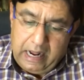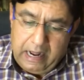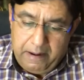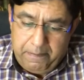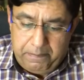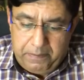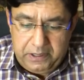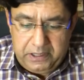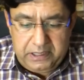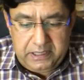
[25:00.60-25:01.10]

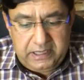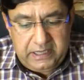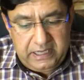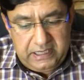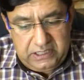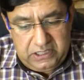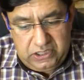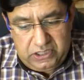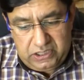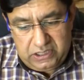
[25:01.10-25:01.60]

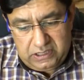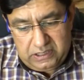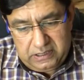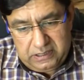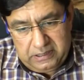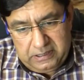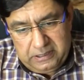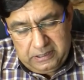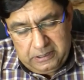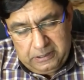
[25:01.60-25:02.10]
hypertension.
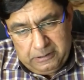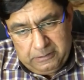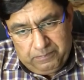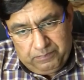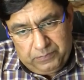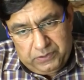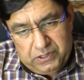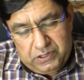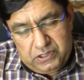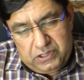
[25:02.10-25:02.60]

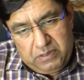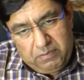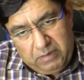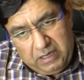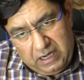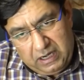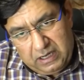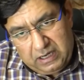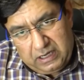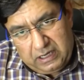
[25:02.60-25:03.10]

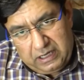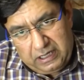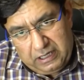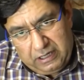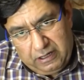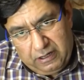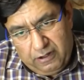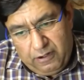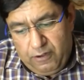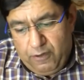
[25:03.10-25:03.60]

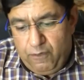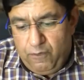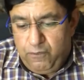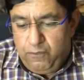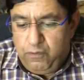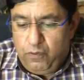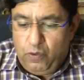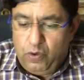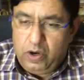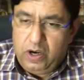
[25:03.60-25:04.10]
Similarly,
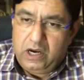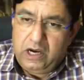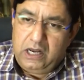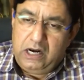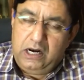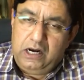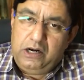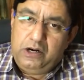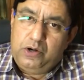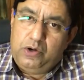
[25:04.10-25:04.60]

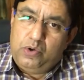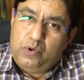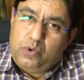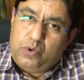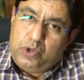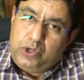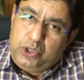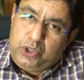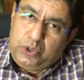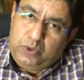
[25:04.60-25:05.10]
focal
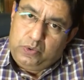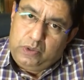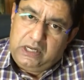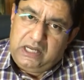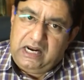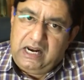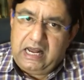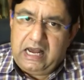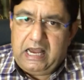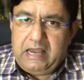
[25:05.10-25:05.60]

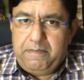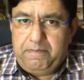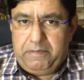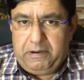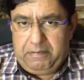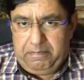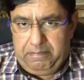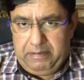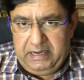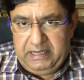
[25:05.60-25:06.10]
nodular
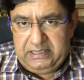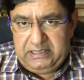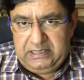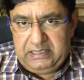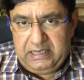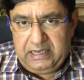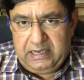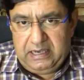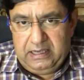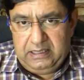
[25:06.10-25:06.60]

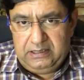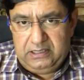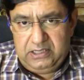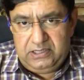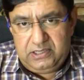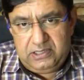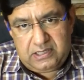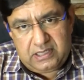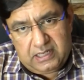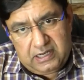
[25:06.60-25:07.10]
hyperplasia,
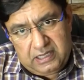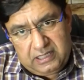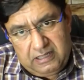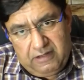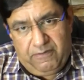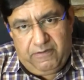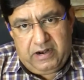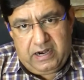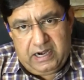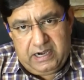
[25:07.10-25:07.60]
this is another
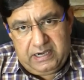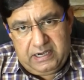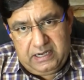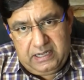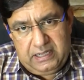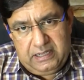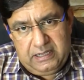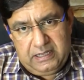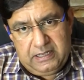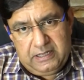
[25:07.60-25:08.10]

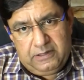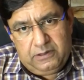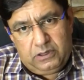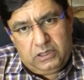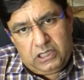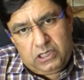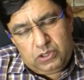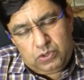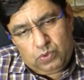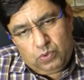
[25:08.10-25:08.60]
variety.
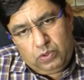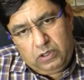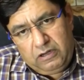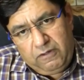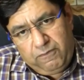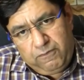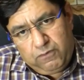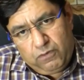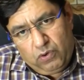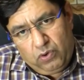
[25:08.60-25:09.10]
There is only
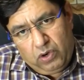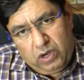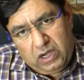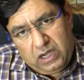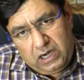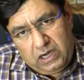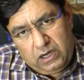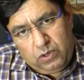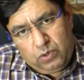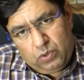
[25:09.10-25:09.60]

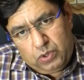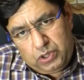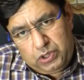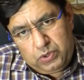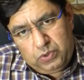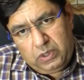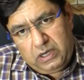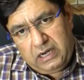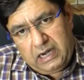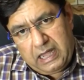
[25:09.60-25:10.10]
focal
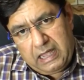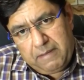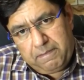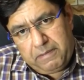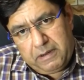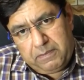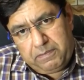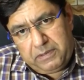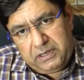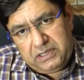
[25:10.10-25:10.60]
nodular
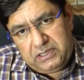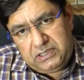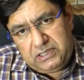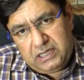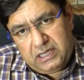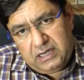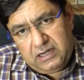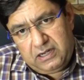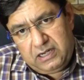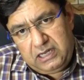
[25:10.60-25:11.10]

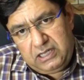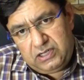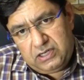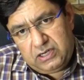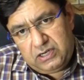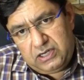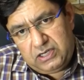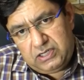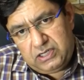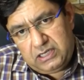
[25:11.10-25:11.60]
hyperplasia.
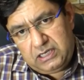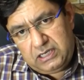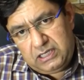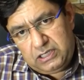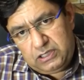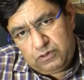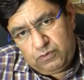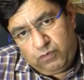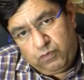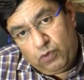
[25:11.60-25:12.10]
Regeneration
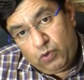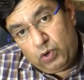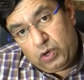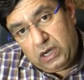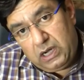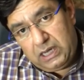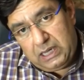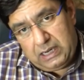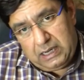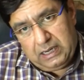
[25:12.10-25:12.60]
is
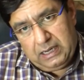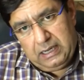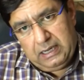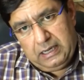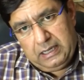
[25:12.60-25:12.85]
focal.